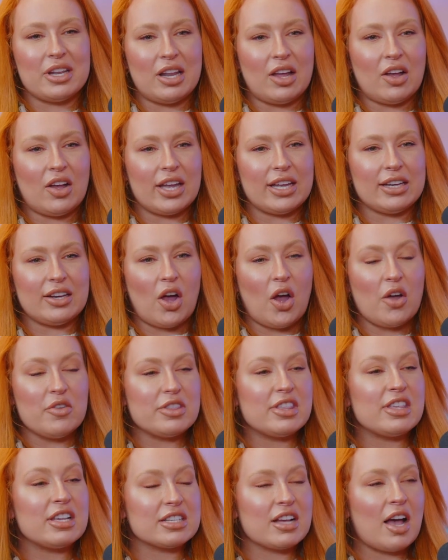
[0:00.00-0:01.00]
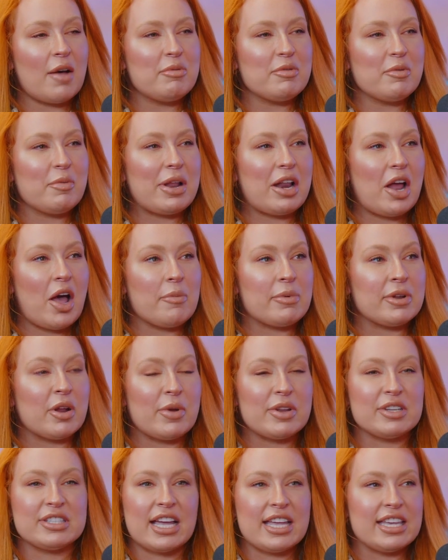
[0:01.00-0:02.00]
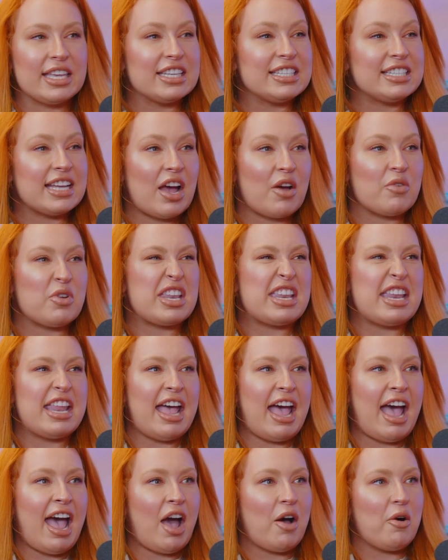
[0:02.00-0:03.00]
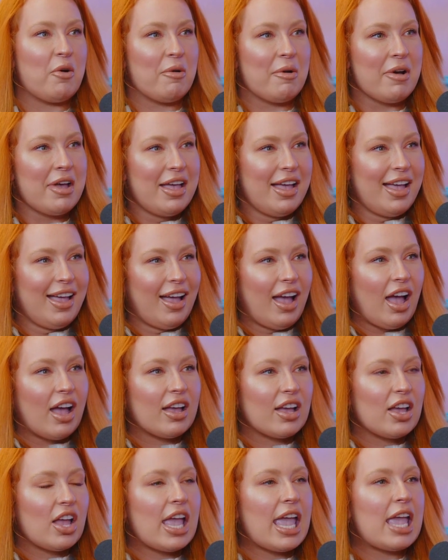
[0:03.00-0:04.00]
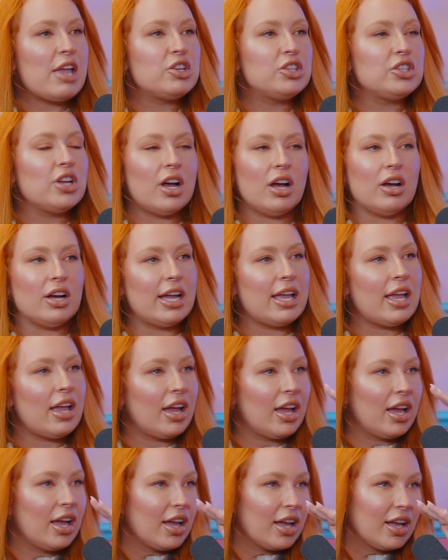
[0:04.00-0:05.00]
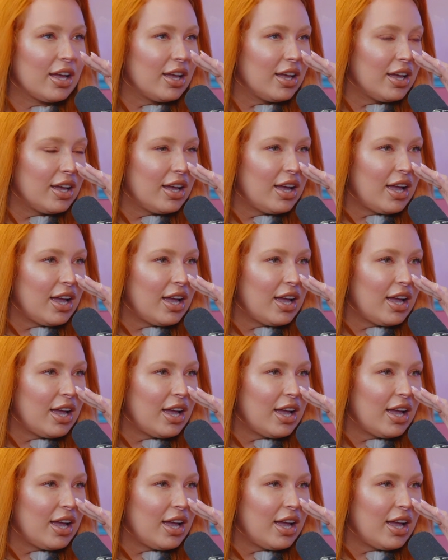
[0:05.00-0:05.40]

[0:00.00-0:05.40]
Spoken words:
the line. There's a couple that went up and I went, take it down now. Yeah. Thank God though.